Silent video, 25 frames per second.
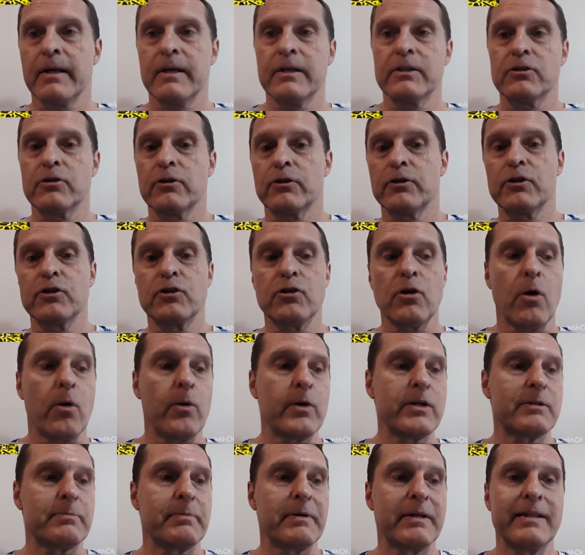So there's
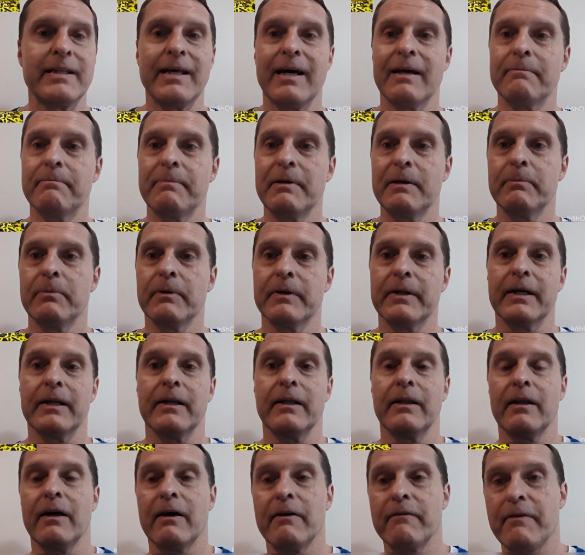always been that people that
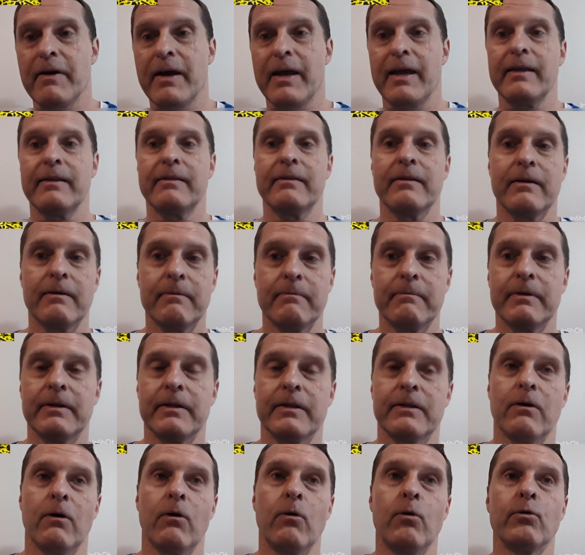love hate them,
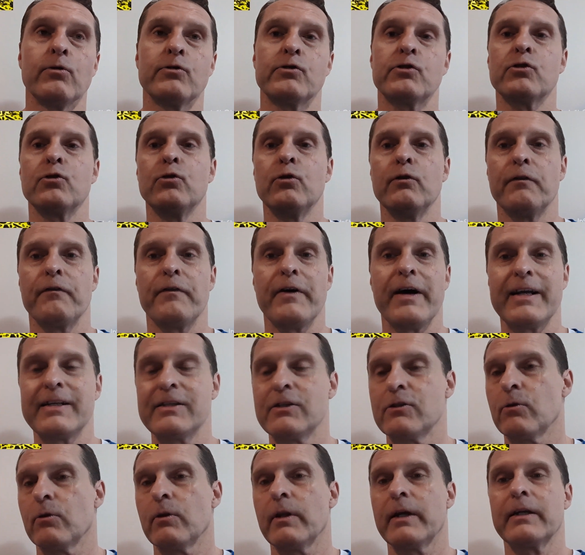and the old school
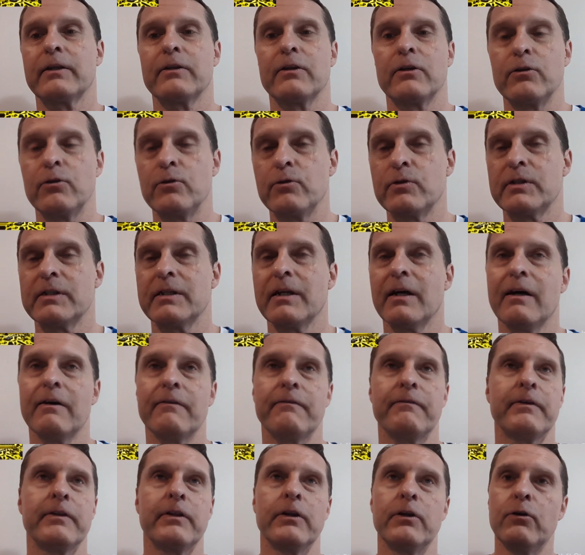fans don't like the new
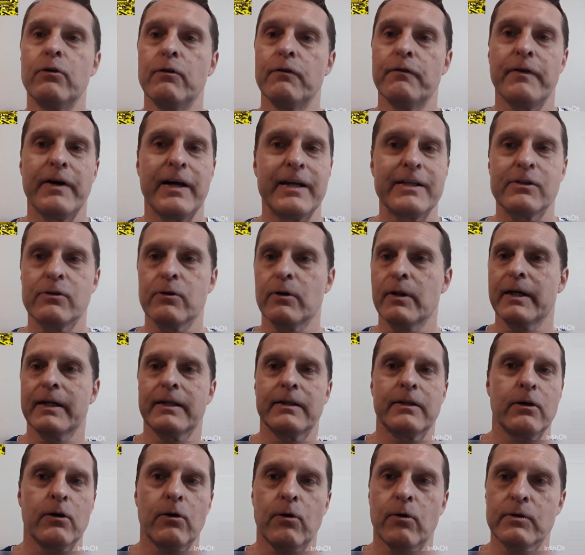stuff and the new fans don't like
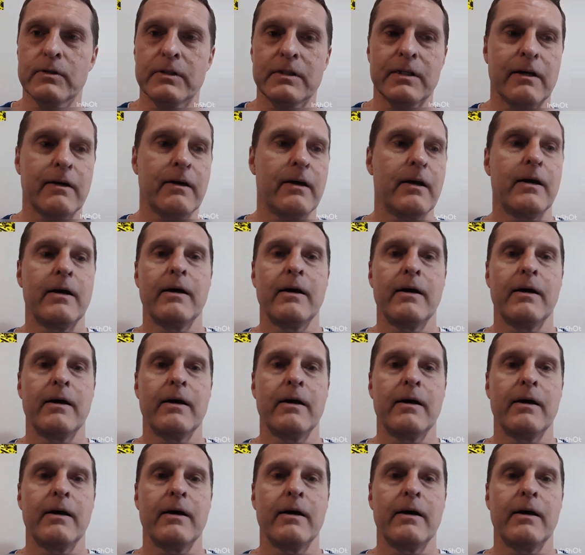the old stuff.